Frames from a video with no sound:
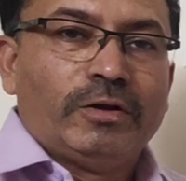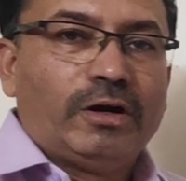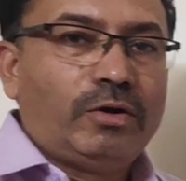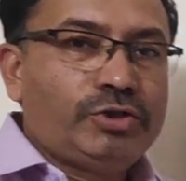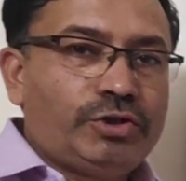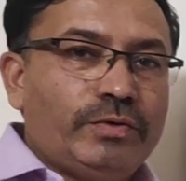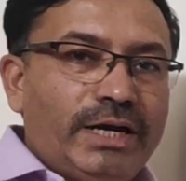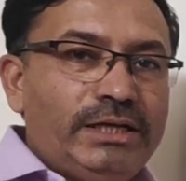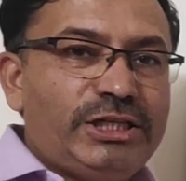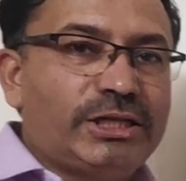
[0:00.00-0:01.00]
Hello
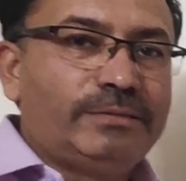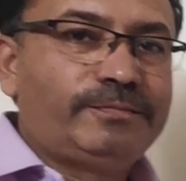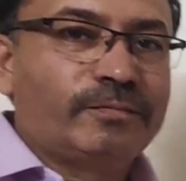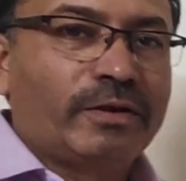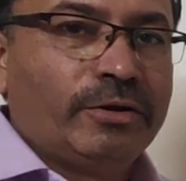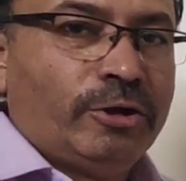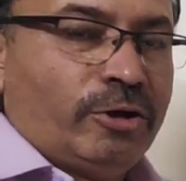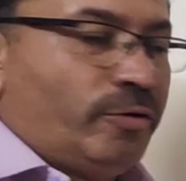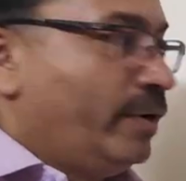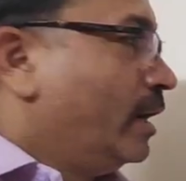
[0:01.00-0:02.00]
students,
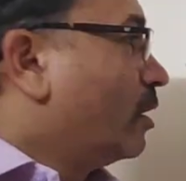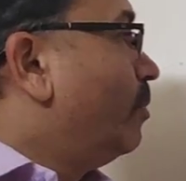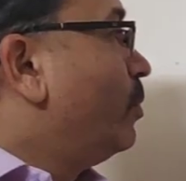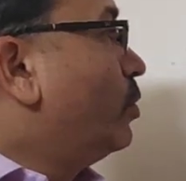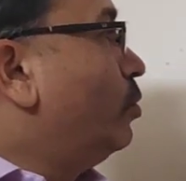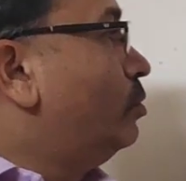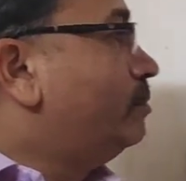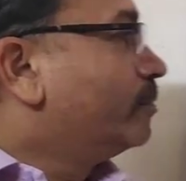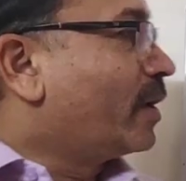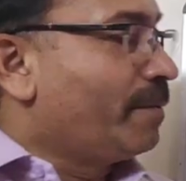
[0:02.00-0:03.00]
welcome to
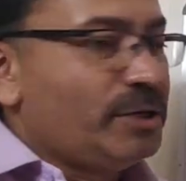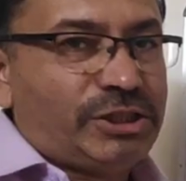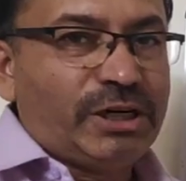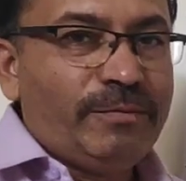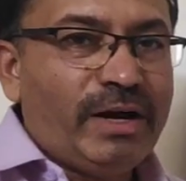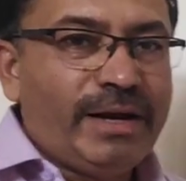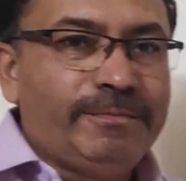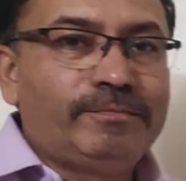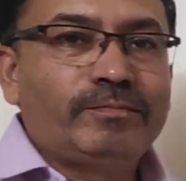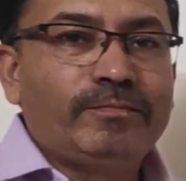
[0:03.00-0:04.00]
Chemistry by
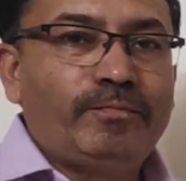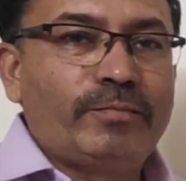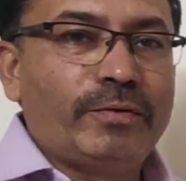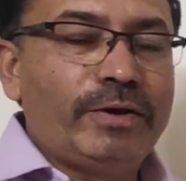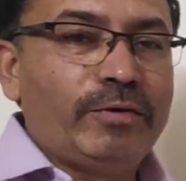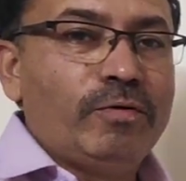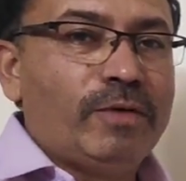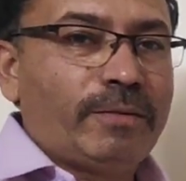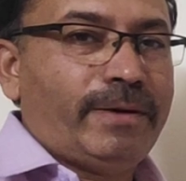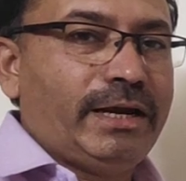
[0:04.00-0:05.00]
Praveen
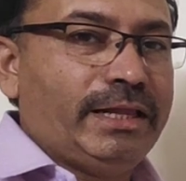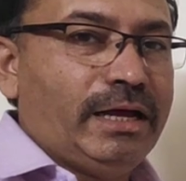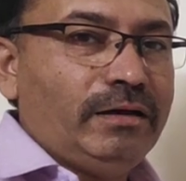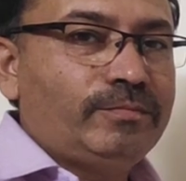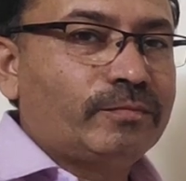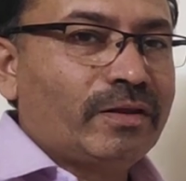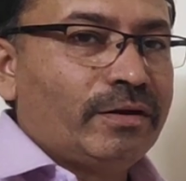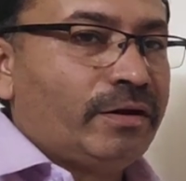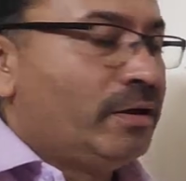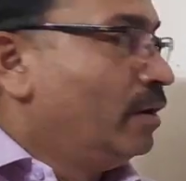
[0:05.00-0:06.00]
Kumar Patidar.
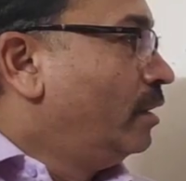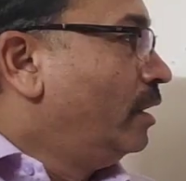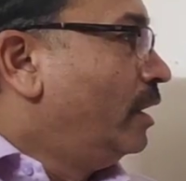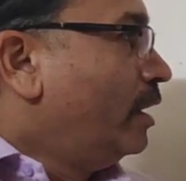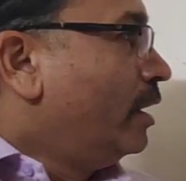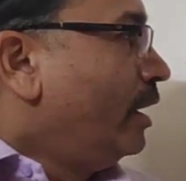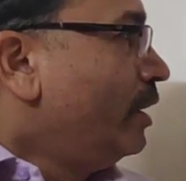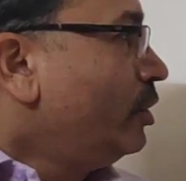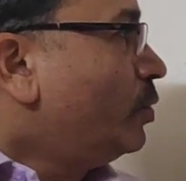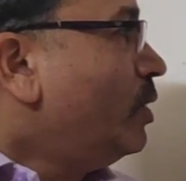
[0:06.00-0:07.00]

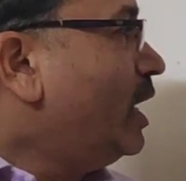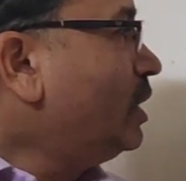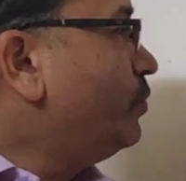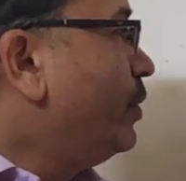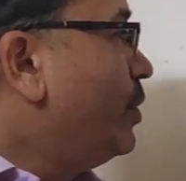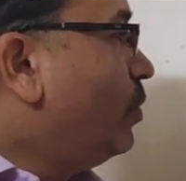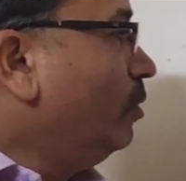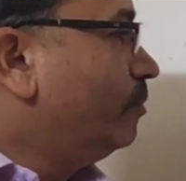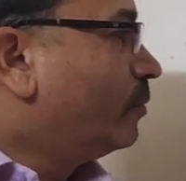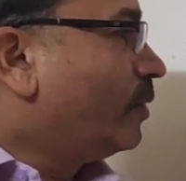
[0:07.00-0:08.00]
In today's
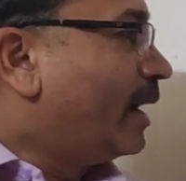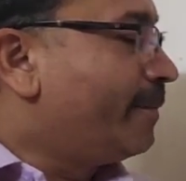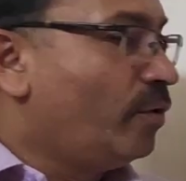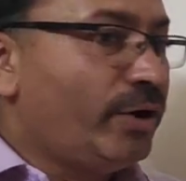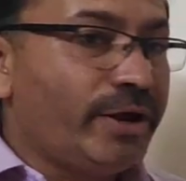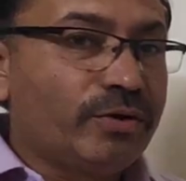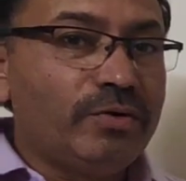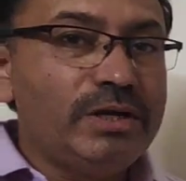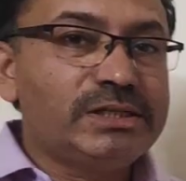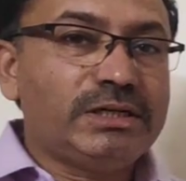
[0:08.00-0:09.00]
video, I am going
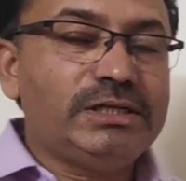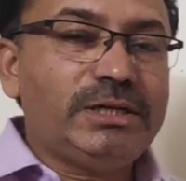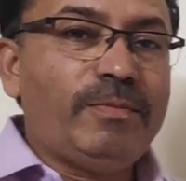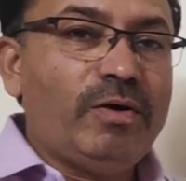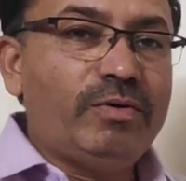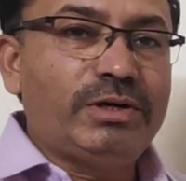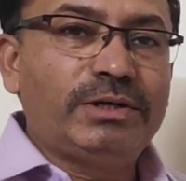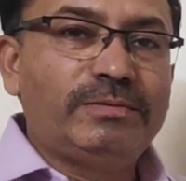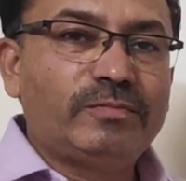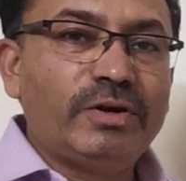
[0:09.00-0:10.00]
to discuss about
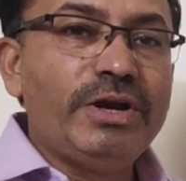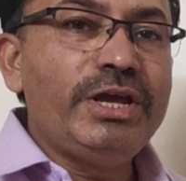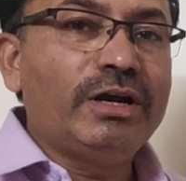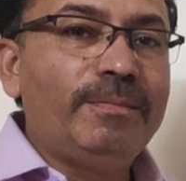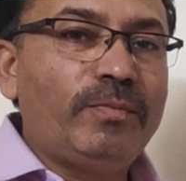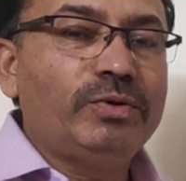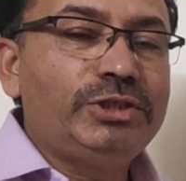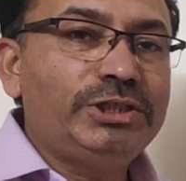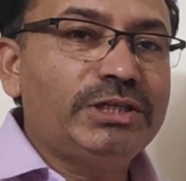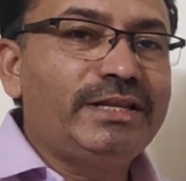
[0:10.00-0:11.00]

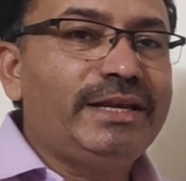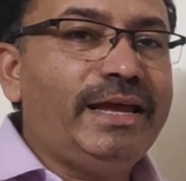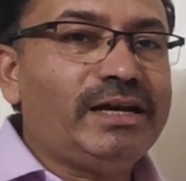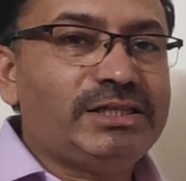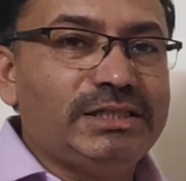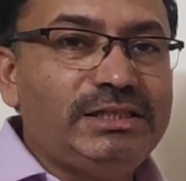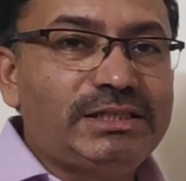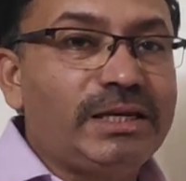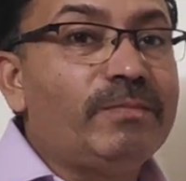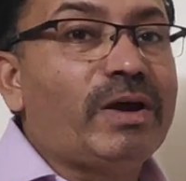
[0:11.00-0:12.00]
decomposition
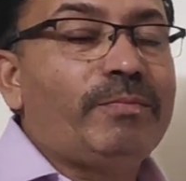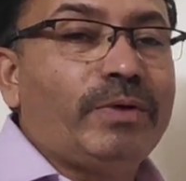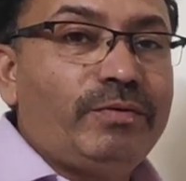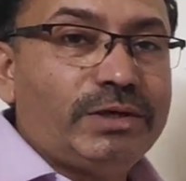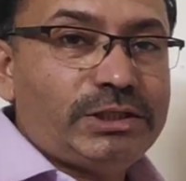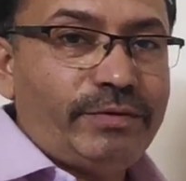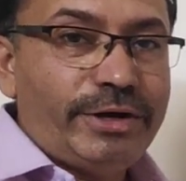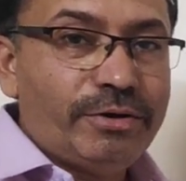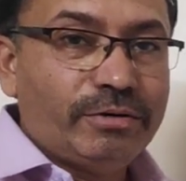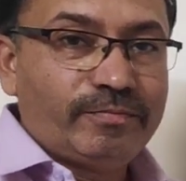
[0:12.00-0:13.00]
reactions. In my previous
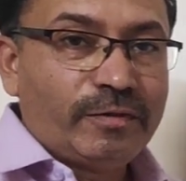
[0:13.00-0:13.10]
video,